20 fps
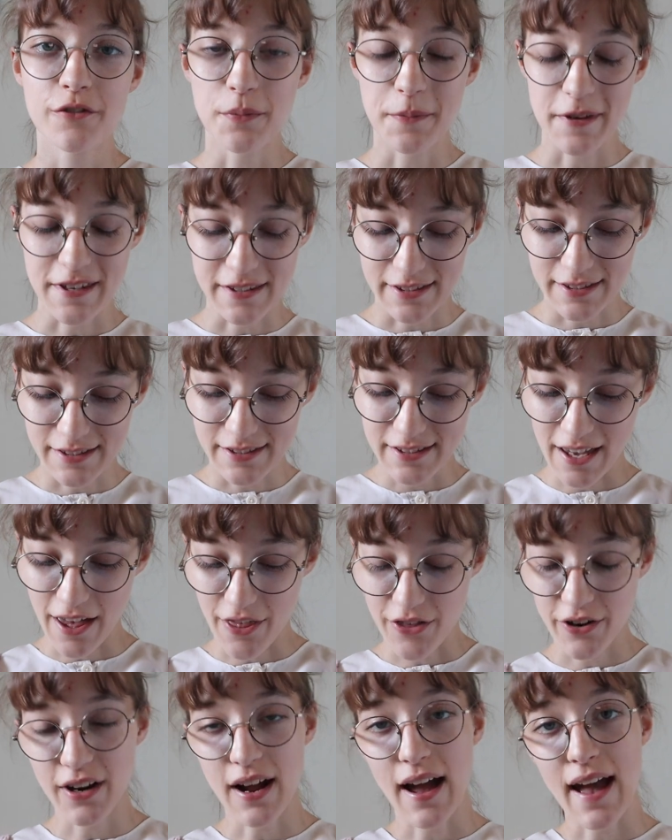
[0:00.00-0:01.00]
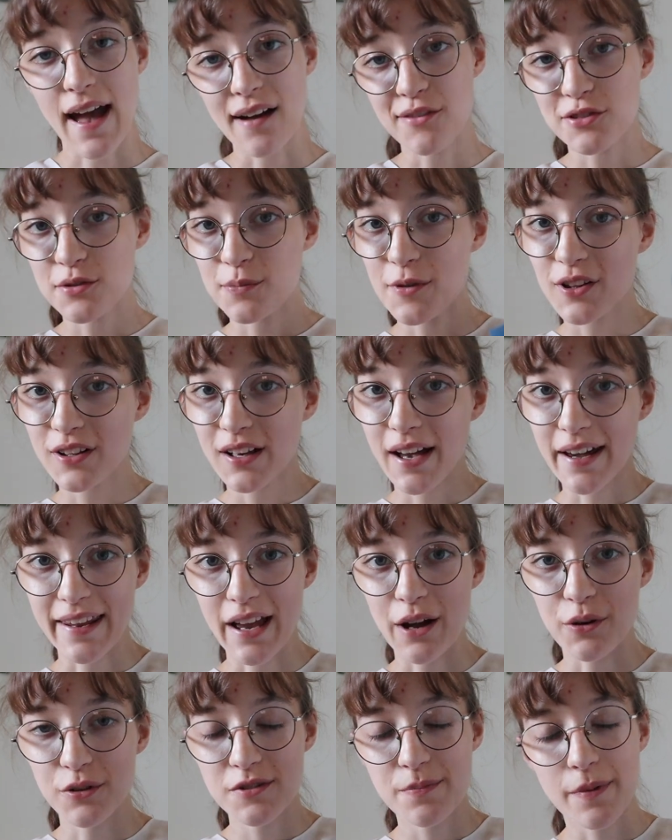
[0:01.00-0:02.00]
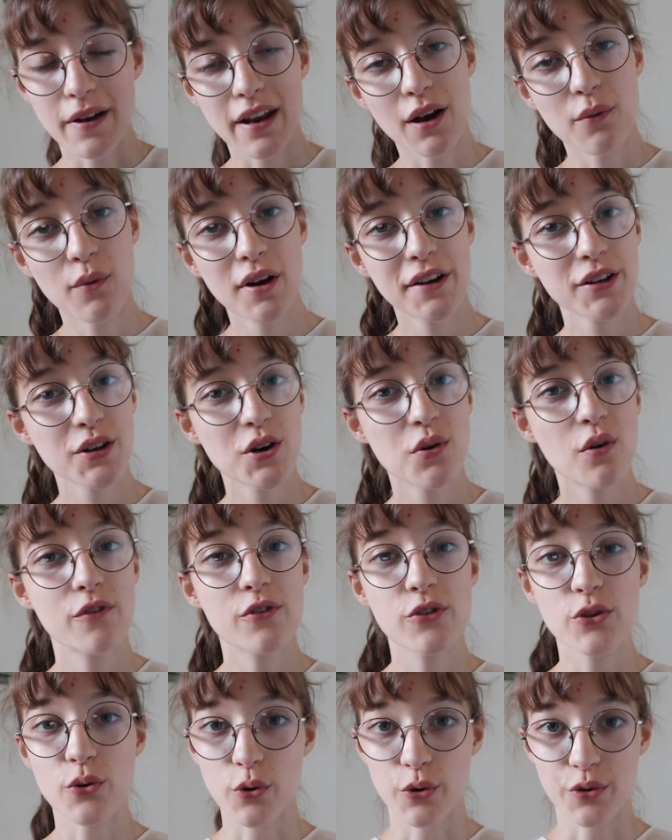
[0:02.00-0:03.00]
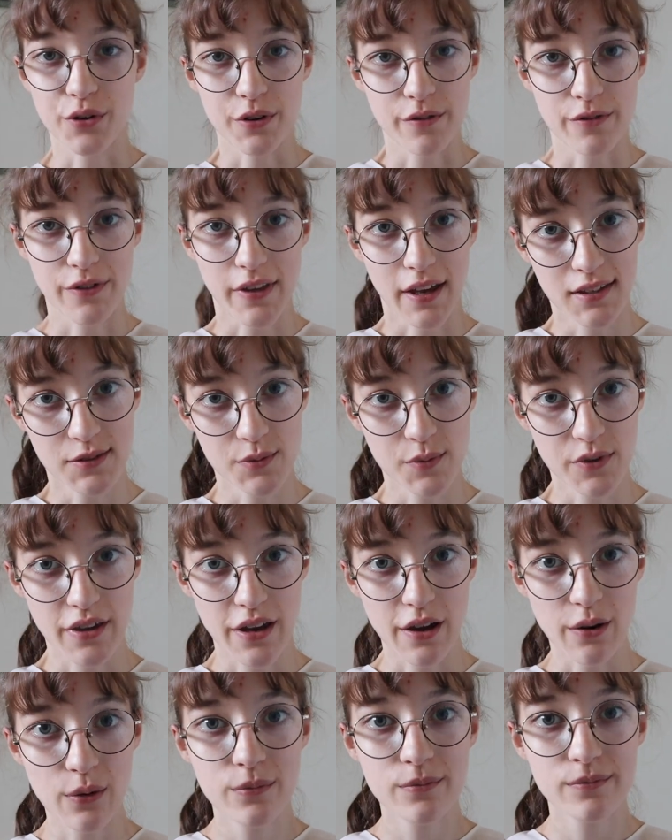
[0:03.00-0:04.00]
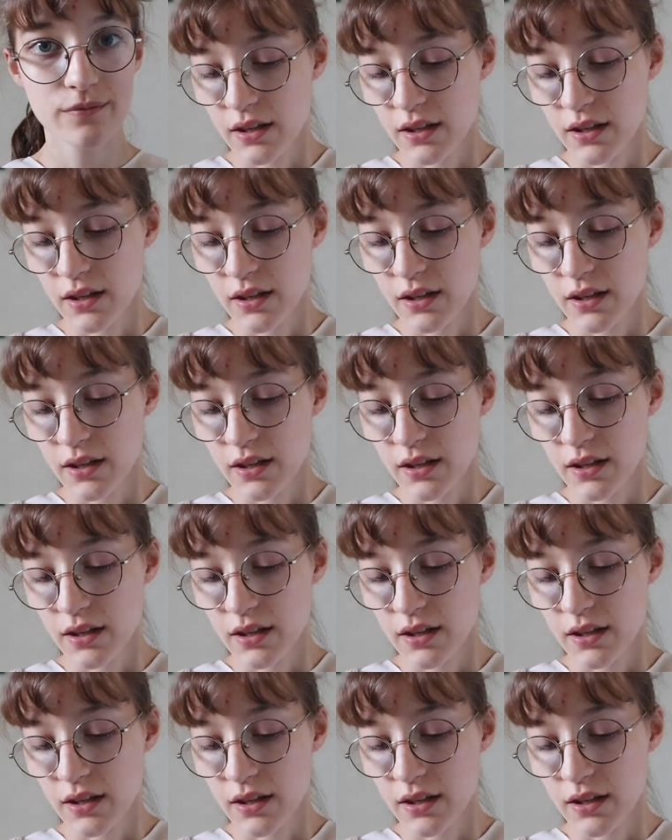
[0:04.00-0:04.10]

of the pieces together. I have them all cut out, but I want to go over the order of things with you.